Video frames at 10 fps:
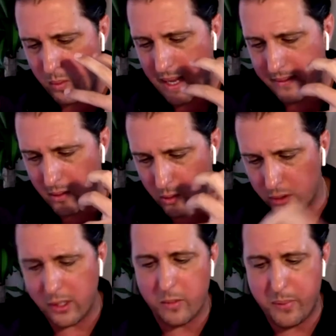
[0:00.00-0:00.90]
at the
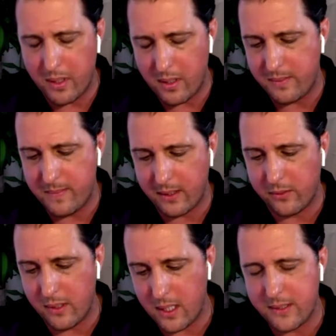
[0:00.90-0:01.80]
earlier parts of my
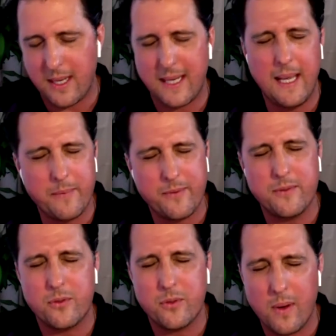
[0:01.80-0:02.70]
career, I kept
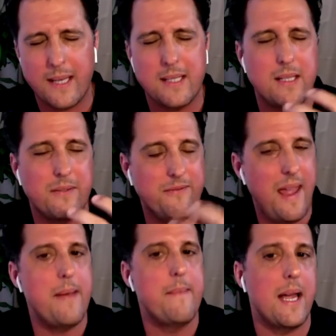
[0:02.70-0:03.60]
trying to
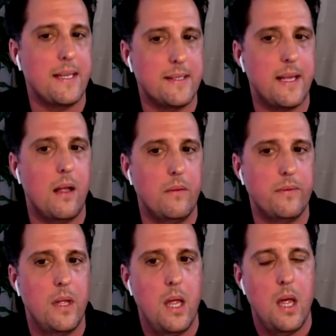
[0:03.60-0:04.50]
defend myself.
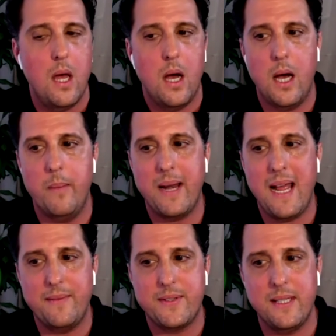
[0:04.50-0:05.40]
But I
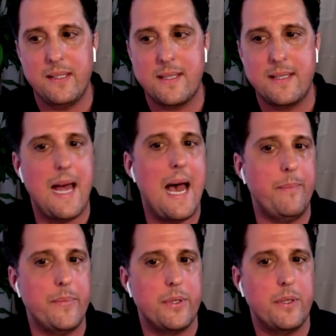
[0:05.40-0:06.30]
have since
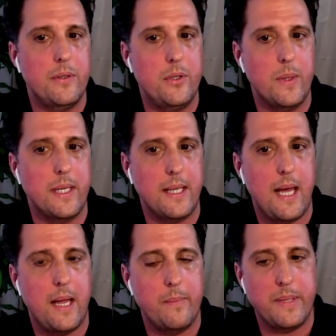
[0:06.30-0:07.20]
stopped doing that
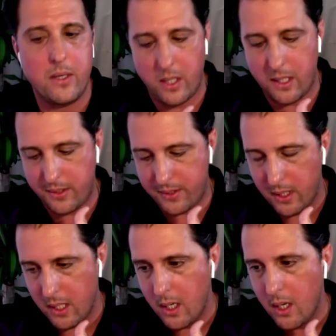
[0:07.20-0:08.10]
because
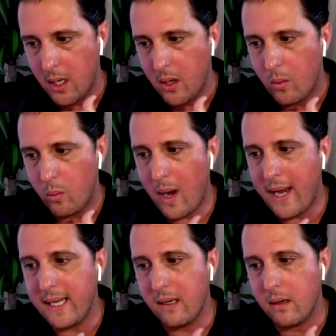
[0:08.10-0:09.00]

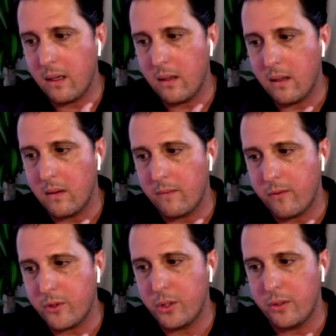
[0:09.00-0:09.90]
writing
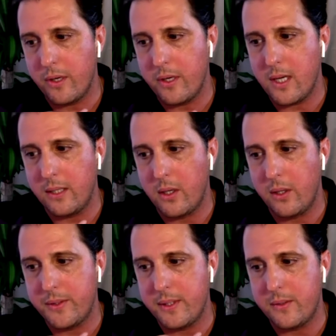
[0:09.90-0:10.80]
for children and young
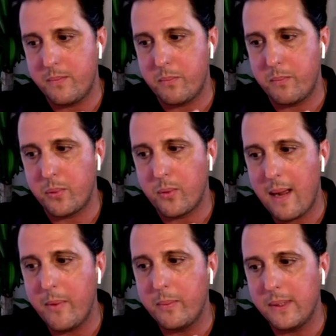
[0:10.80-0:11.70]
adults is
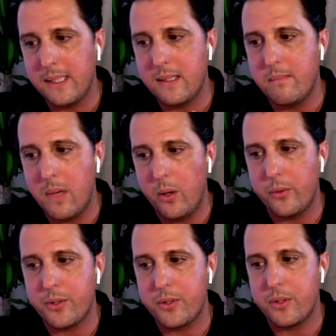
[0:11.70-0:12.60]
probably the
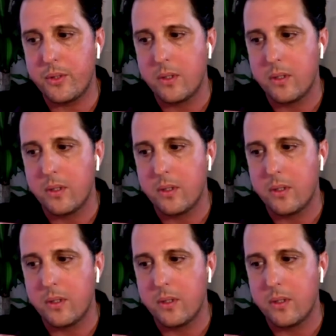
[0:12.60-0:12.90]
most